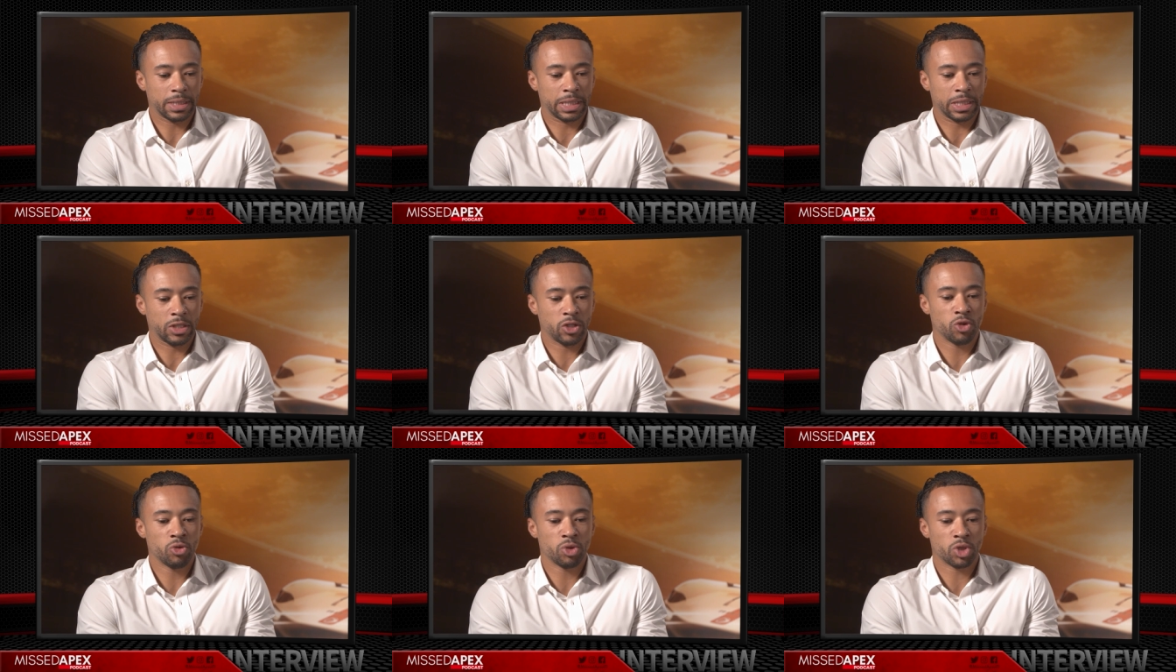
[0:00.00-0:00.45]
And
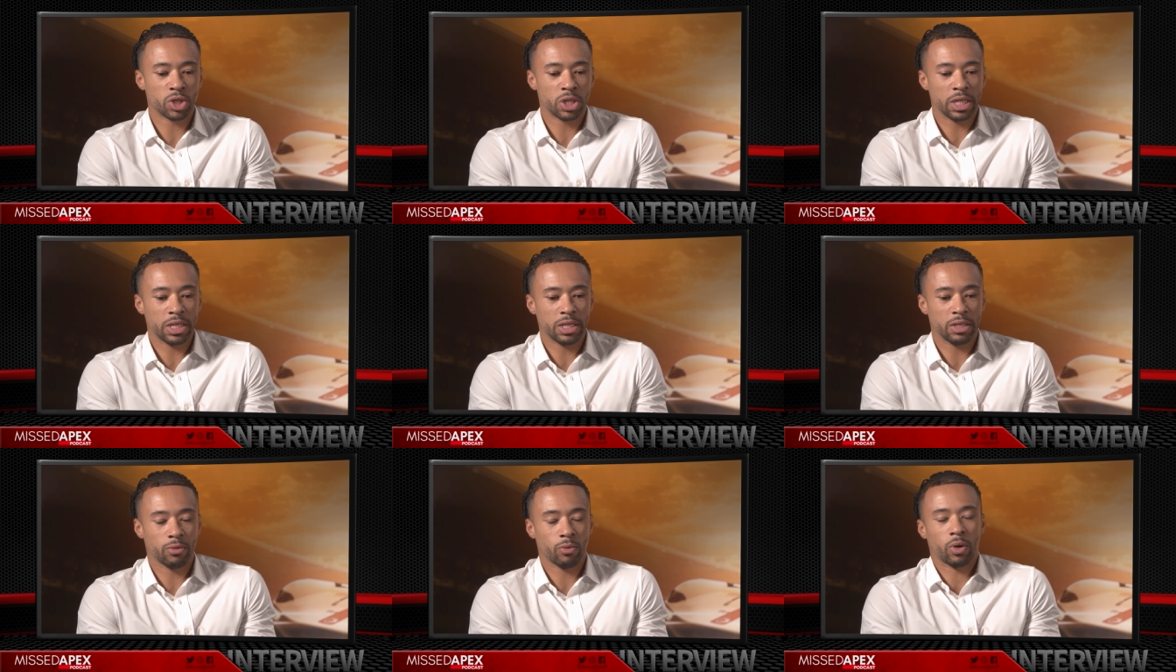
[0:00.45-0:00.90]

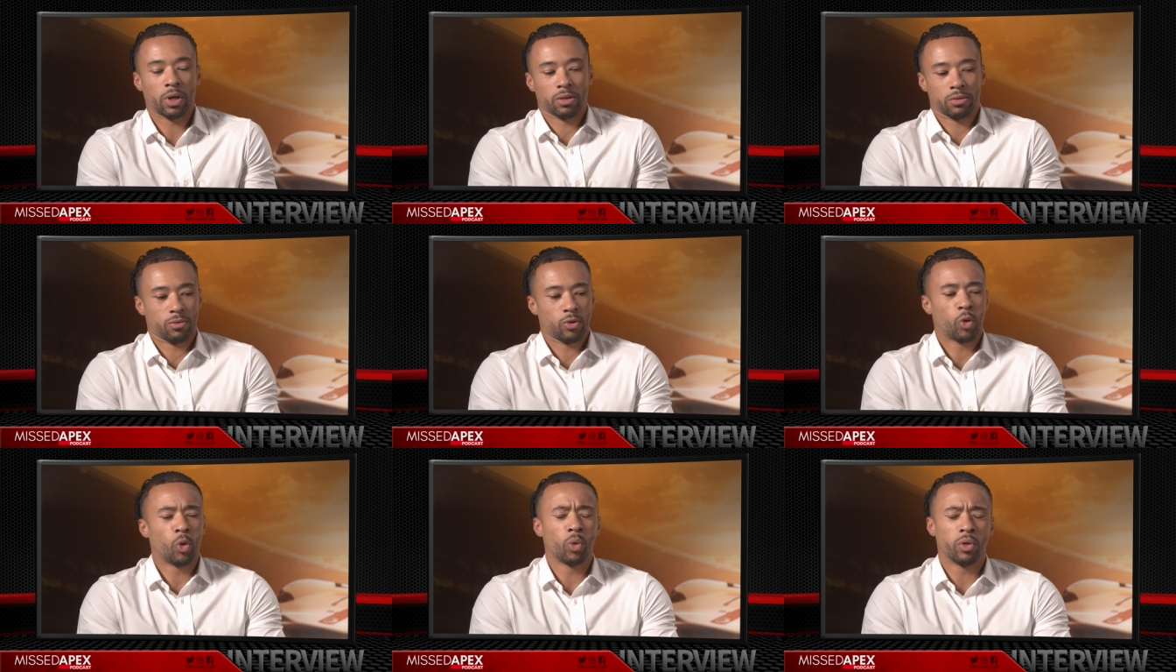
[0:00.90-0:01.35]
usually, well,
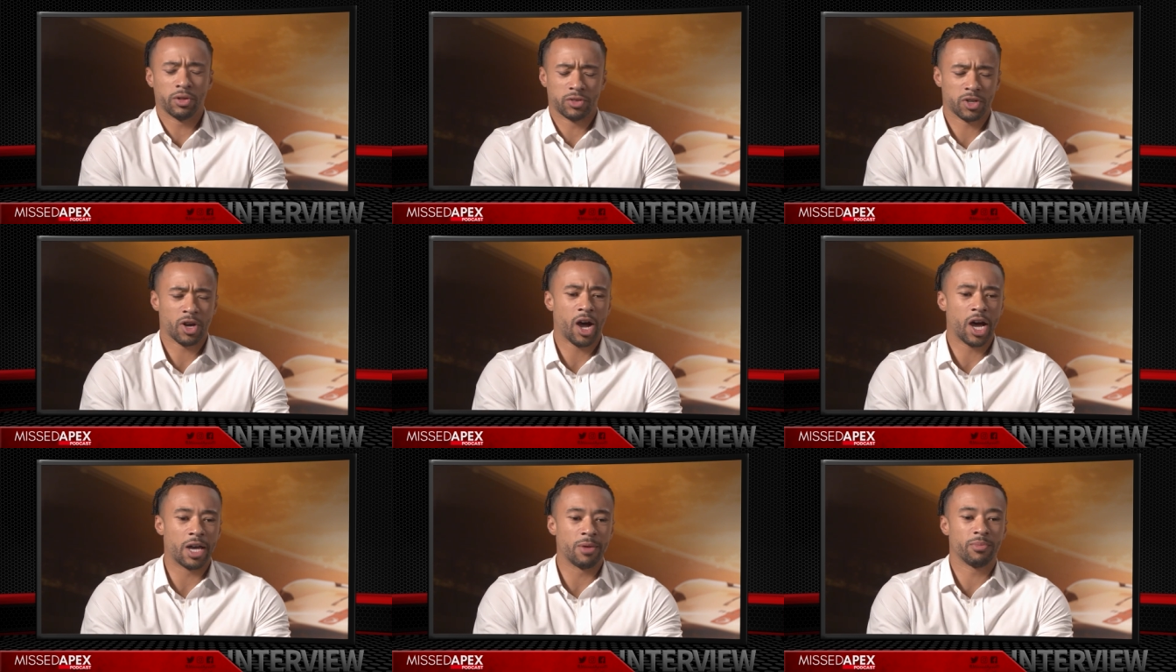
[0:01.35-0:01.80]
all the
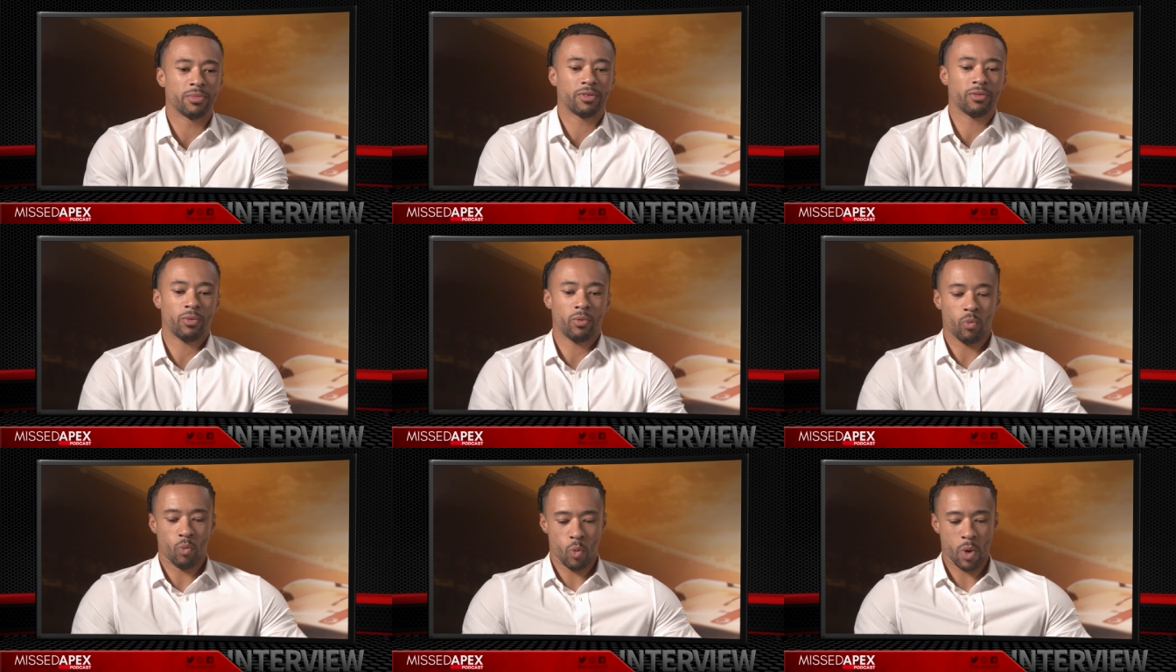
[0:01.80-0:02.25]
time,
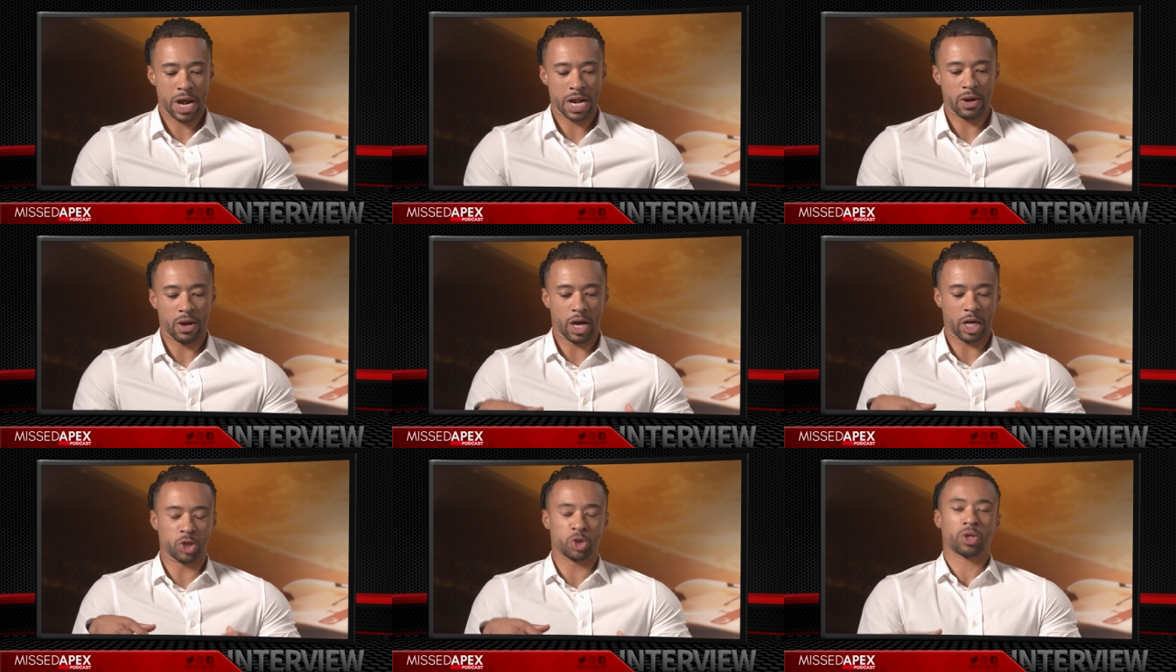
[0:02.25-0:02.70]

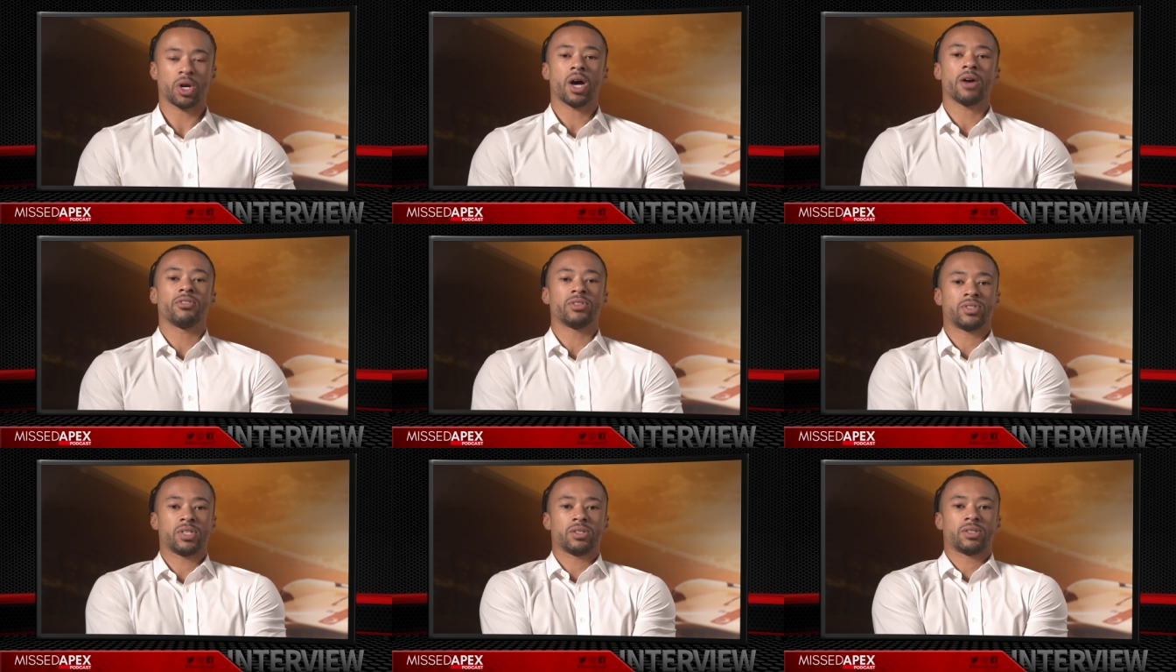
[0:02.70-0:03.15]
when a
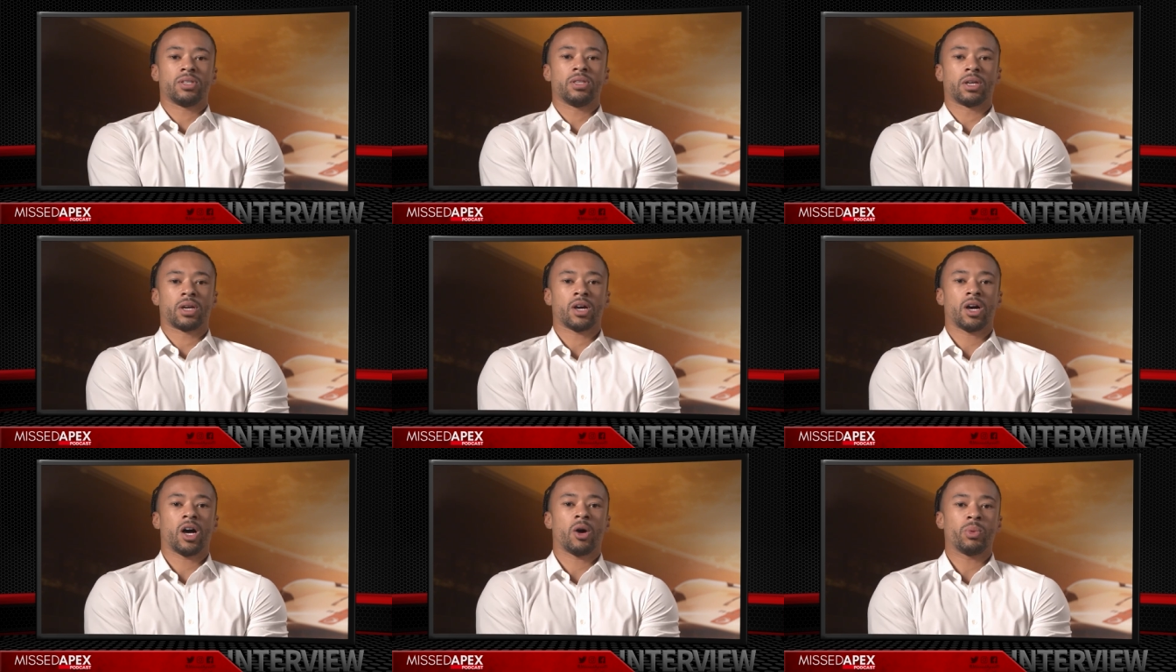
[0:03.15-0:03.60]
driver sits in
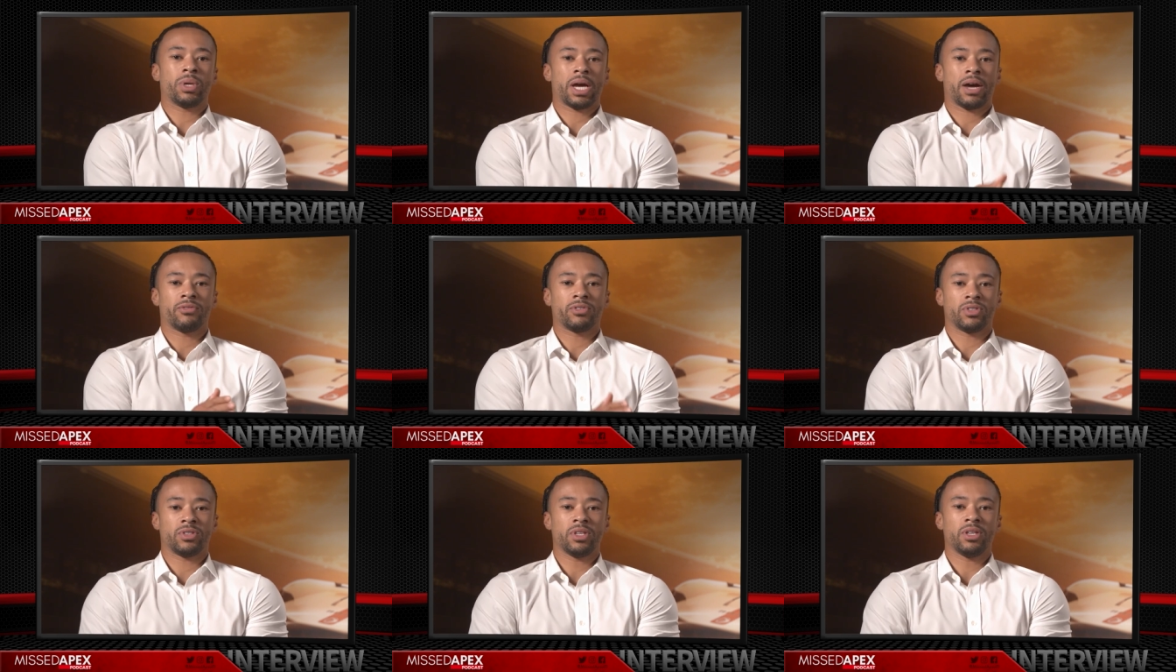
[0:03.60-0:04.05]
the car, we
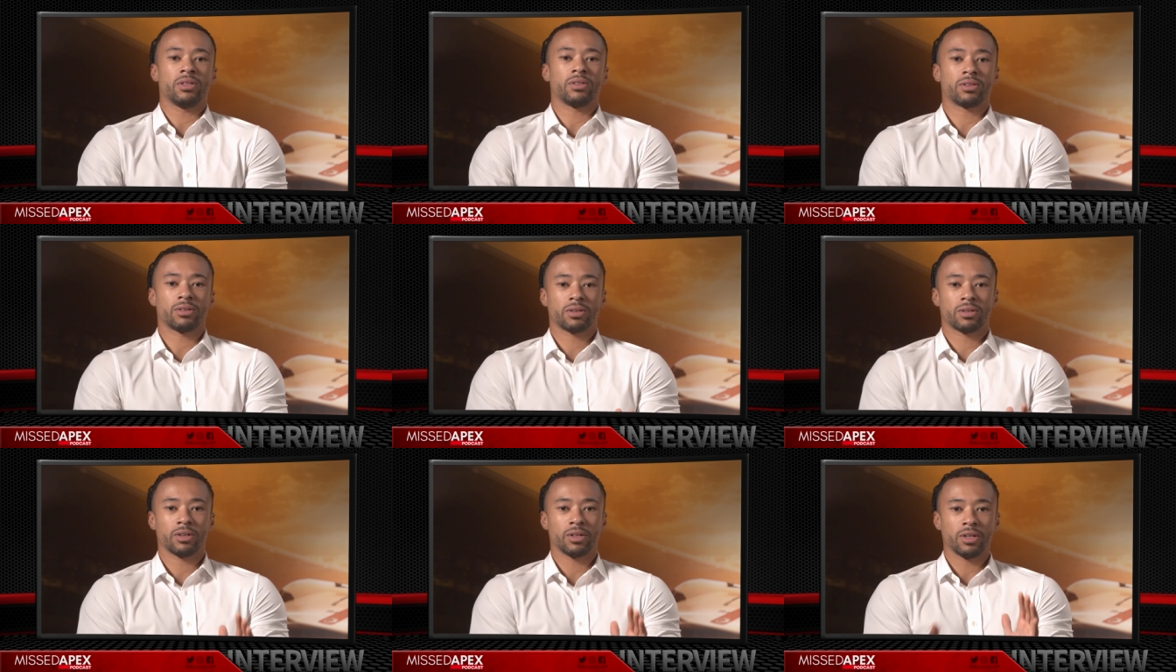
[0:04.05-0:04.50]
have a
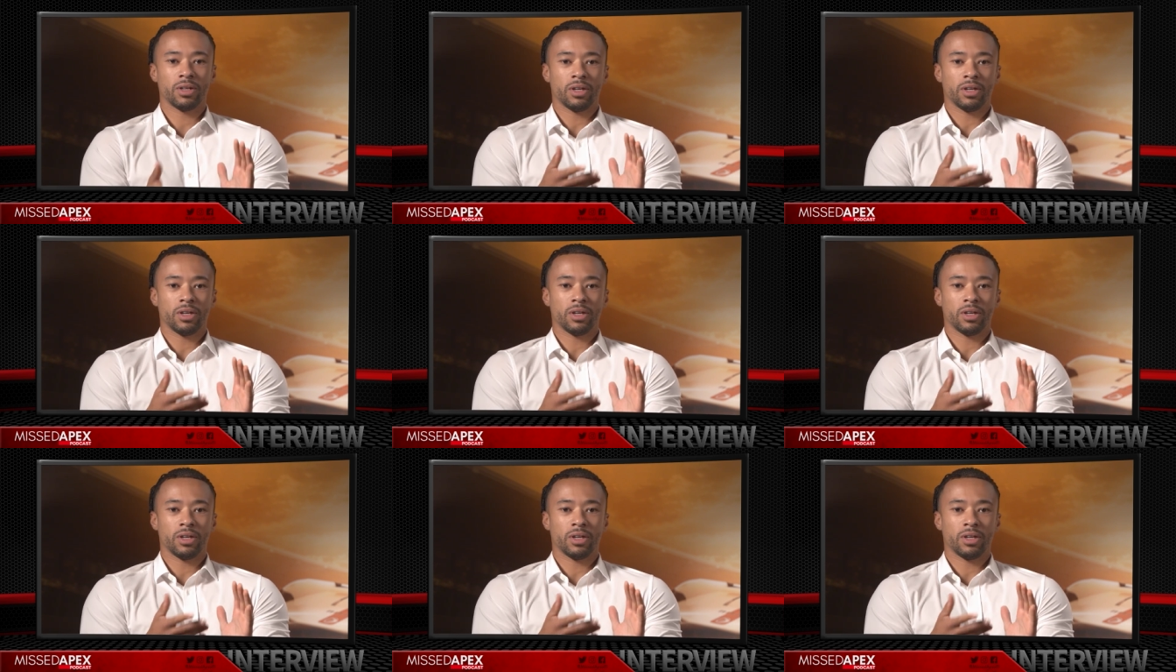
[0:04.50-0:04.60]
seat,